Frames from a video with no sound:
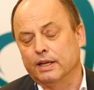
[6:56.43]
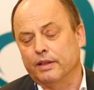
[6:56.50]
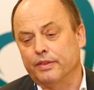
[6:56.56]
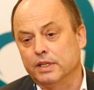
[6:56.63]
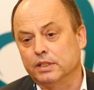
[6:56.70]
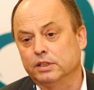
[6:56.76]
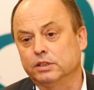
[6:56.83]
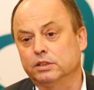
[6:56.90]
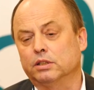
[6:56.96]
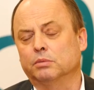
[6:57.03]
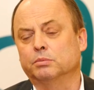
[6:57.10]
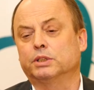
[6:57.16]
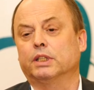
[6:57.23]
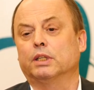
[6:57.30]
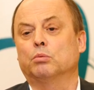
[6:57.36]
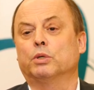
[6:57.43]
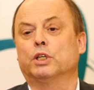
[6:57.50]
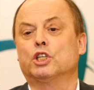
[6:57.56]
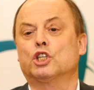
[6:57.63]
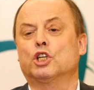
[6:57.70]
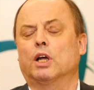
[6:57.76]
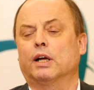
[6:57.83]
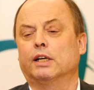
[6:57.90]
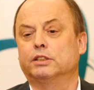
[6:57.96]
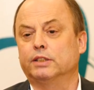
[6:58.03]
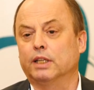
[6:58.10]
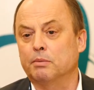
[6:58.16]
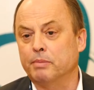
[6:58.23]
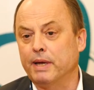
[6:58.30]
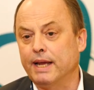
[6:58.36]
This is something which I
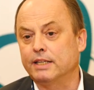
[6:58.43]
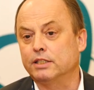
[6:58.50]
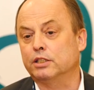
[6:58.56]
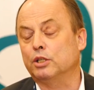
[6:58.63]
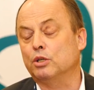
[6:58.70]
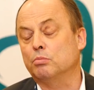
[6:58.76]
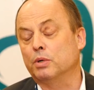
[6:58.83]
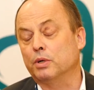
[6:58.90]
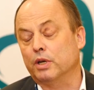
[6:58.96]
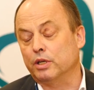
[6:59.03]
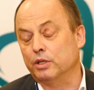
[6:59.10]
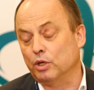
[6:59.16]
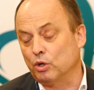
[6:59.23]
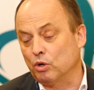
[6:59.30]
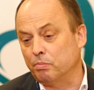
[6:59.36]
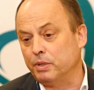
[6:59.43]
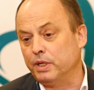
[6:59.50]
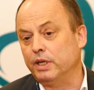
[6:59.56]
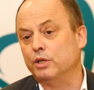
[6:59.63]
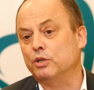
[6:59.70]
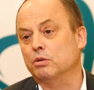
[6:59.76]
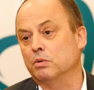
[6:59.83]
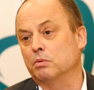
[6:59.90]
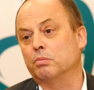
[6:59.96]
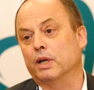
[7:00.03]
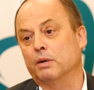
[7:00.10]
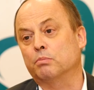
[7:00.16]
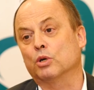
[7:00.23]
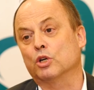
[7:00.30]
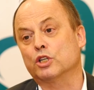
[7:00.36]
think makes the European Human
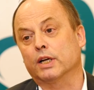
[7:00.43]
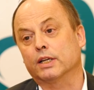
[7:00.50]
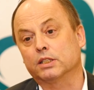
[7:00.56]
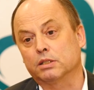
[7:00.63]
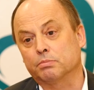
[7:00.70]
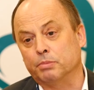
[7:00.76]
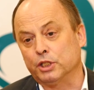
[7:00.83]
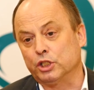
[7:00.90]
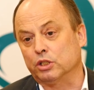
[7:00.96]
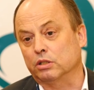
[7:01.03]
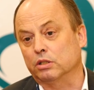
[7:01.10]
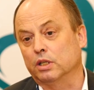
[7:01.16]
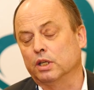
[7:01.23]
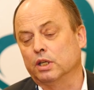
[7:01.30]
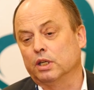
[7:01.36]
Brain Project special.